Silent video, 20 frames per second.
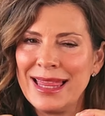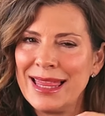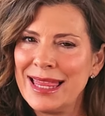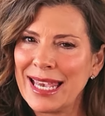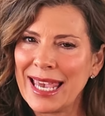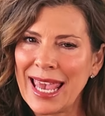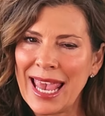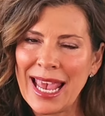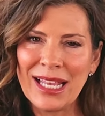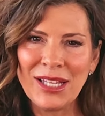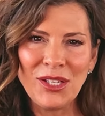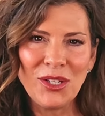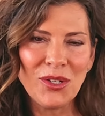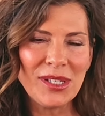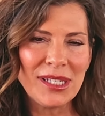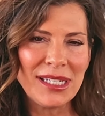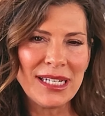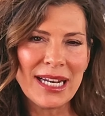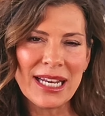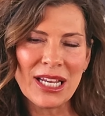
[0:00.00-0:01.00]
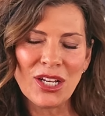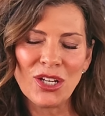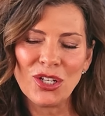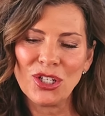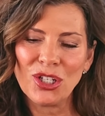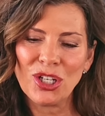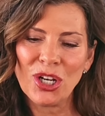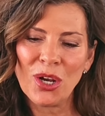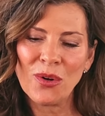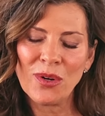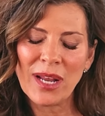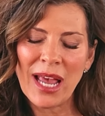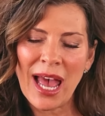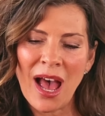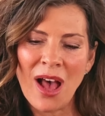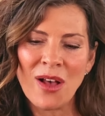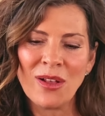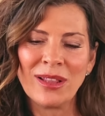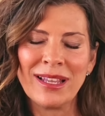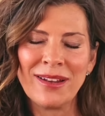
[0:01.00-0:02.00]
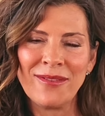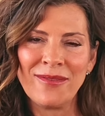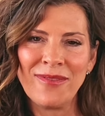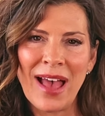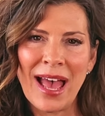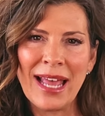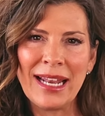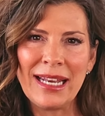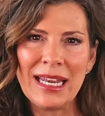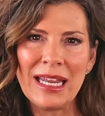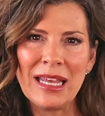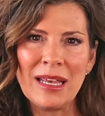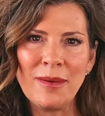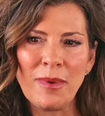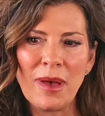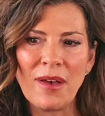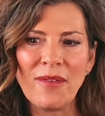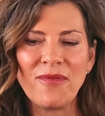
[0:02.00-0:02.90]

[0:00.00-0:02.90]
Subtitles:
The cancer study showed how Lenvatinib